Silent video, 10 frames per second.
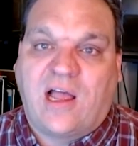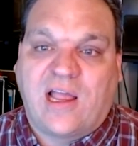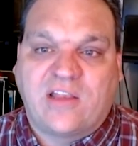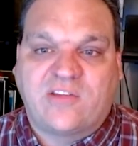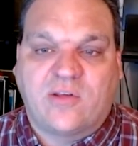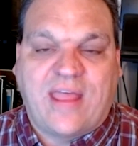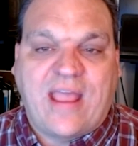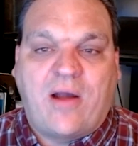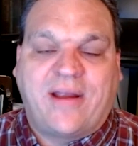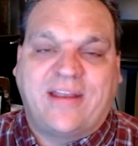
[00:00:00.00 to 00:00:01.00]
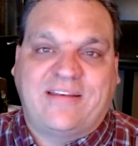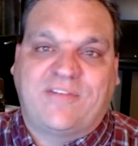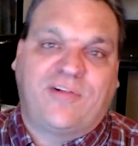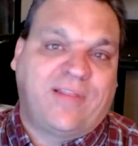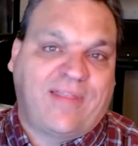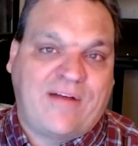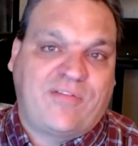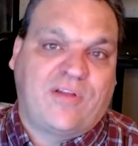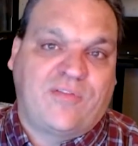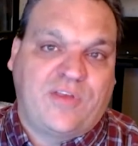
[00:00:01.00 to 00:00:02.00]
And so they are a different
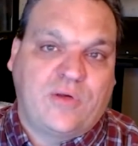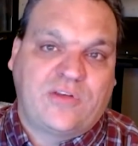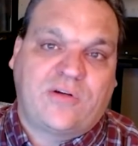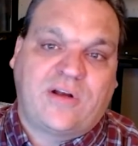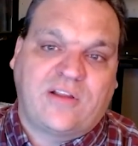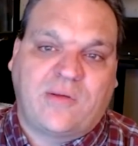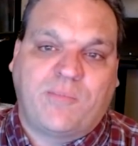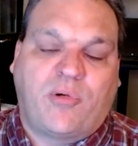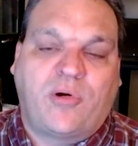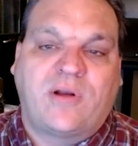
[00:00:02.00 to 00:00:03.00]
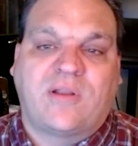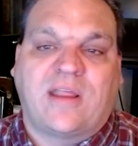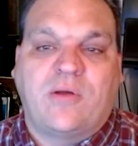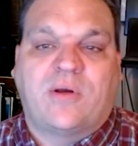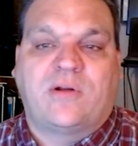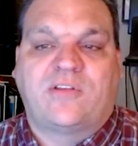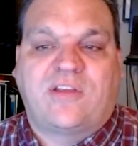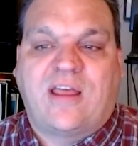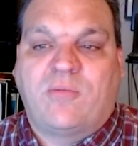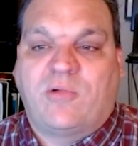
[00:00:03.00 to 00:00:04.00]
level of user. And it's important that you
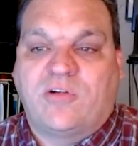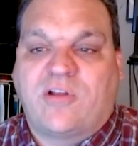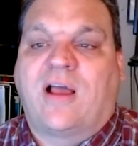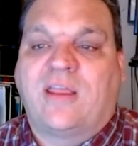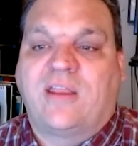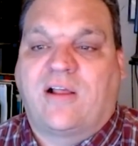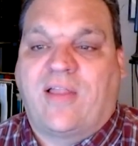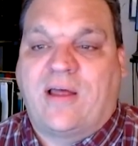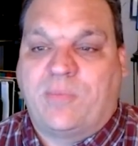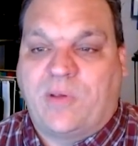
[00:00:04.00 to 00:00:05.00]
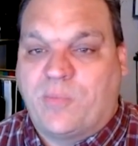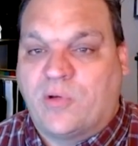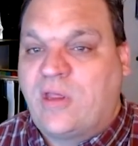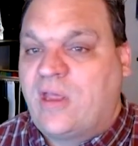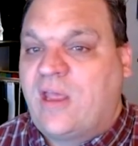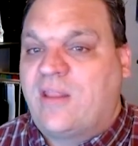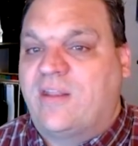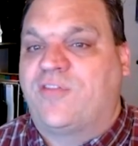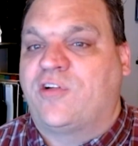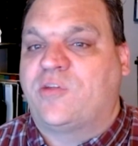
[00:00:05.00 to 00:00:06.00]
understand when you're talking to cloud people, the
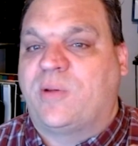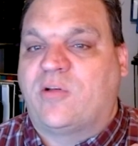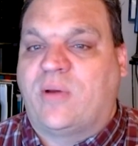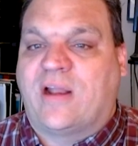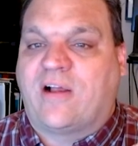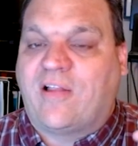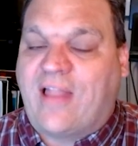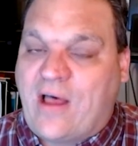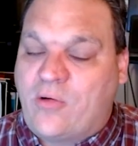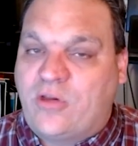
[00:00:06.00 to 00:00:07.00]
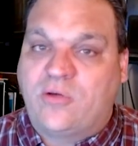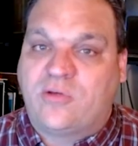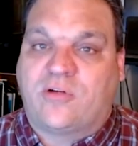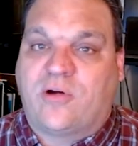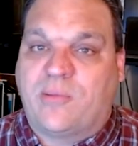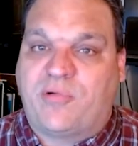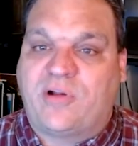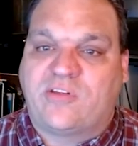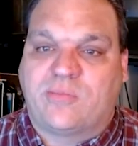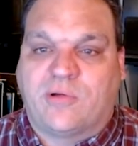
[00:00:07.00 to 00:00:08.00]
difference between a cloud user or a
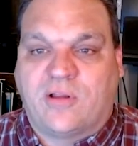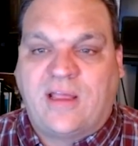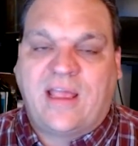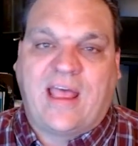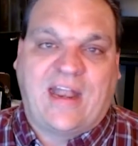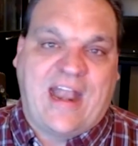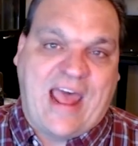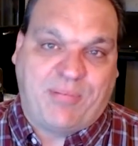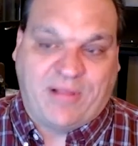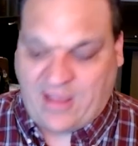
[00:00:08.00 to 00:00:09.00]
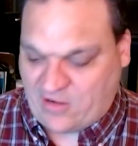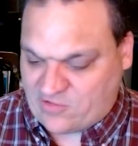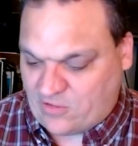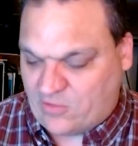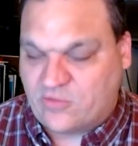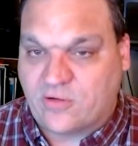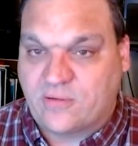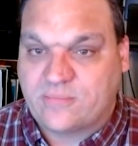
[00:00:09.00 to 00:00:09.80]
principal and an application user.